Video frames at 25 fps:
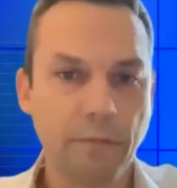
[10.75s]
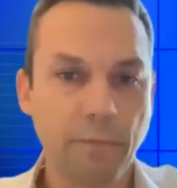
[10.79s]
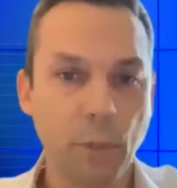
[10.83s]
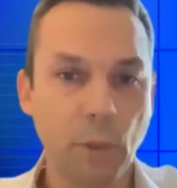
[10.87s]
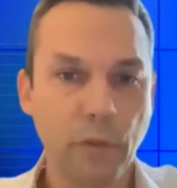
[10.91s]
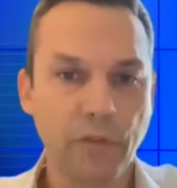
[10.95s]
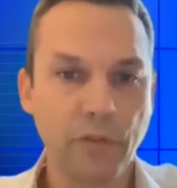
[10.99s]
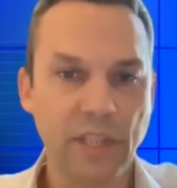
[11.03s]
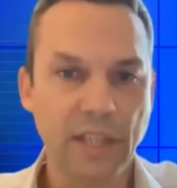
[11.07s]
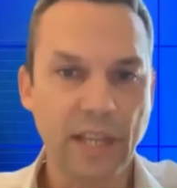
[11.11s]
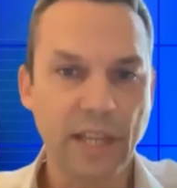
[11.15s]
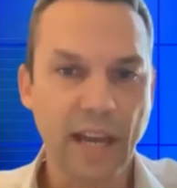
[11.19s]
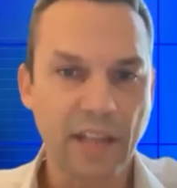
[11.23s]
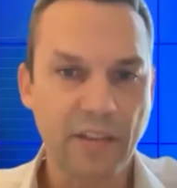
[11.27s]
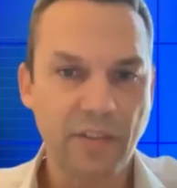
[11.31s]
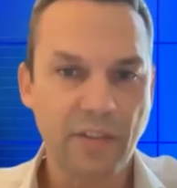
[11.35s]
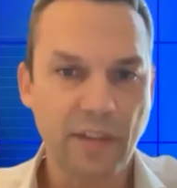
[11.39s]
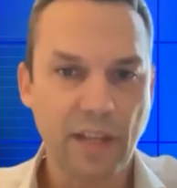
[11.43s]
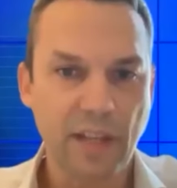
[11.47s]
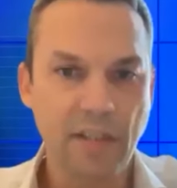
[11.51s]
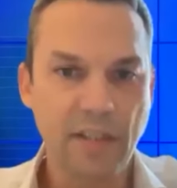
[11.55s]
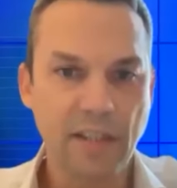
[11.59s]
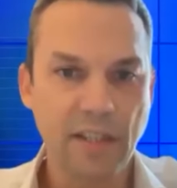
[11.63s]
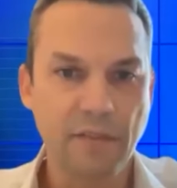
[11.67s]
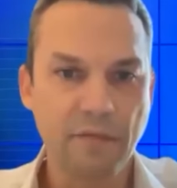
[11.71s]

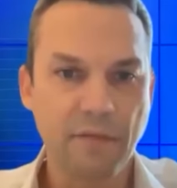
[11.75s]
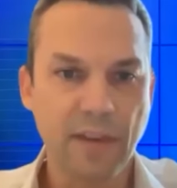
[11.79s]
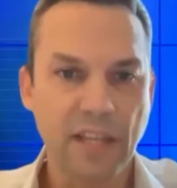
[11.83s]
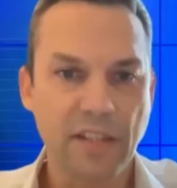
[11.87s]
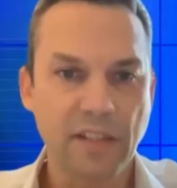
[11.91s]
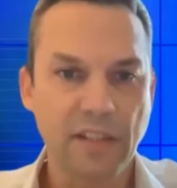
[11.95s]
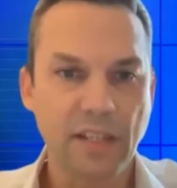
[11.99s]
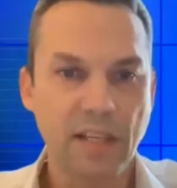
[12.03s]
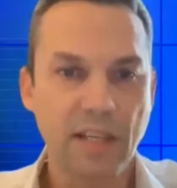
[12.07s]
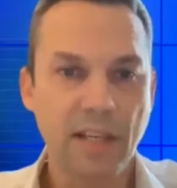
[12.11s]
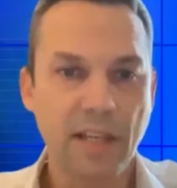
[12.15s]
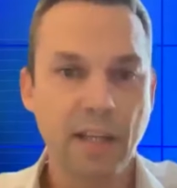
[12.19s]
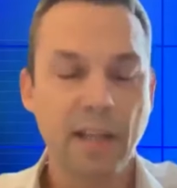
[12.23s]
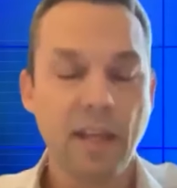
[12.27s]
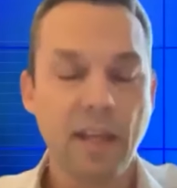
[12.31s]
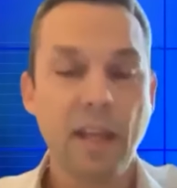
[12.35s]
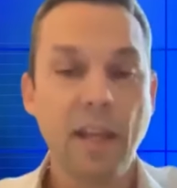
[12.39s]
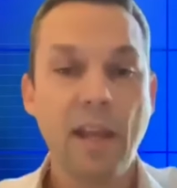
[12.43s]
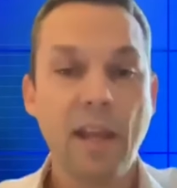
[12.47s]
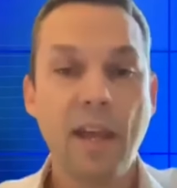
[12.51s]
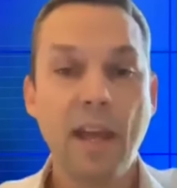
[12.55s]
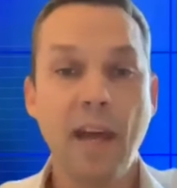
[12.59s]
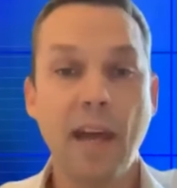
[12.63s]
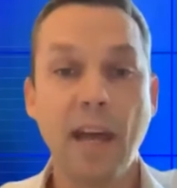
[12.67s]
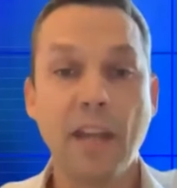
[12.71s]
multi-asset investing
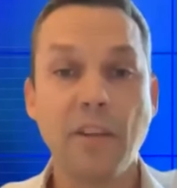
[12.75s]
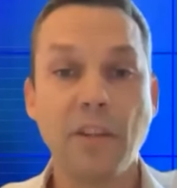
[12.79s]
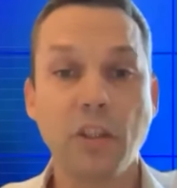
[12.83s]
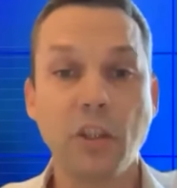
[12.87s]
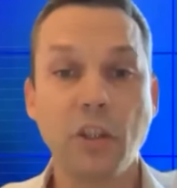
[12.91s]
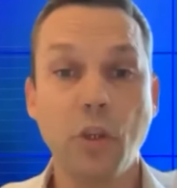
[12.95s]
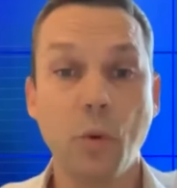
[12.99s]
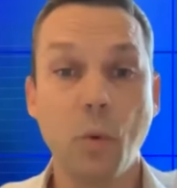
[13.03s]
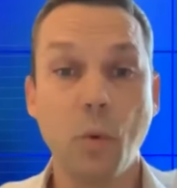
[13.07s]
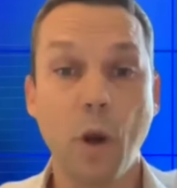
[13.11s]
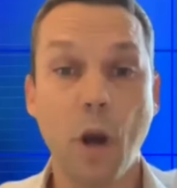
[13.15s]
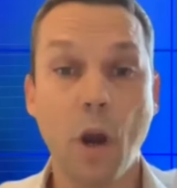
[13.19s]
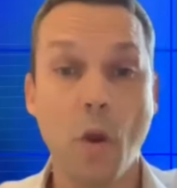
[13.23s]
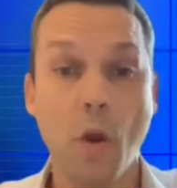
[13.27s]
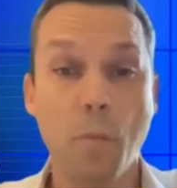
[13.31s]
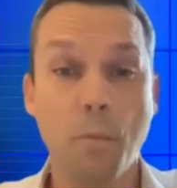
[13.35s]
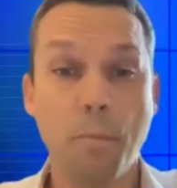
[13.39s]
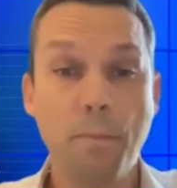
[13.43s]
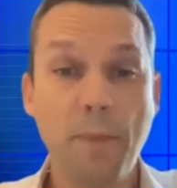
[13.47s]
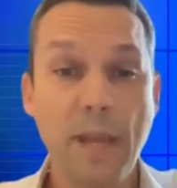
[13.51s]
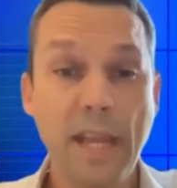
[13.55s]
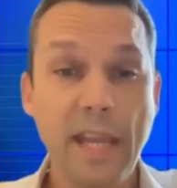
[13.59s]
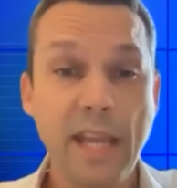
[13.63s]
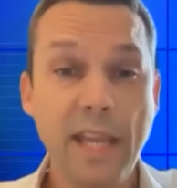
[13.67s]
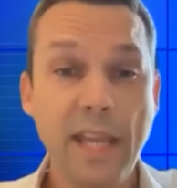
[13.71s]
at
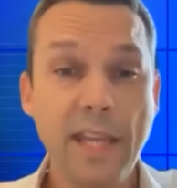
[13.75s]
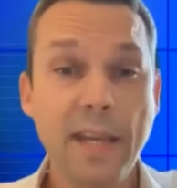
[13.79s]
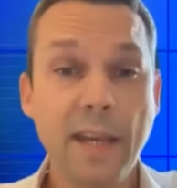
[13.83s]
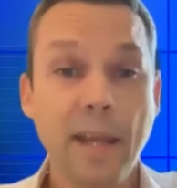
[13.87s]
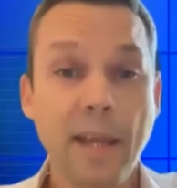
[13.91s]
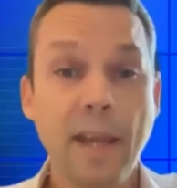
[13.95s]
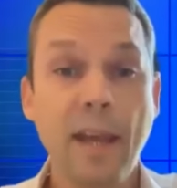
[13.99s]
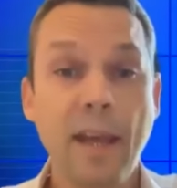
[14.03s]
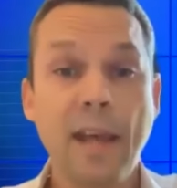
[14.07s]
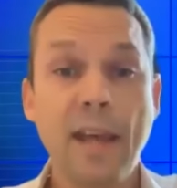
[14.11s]
UOB,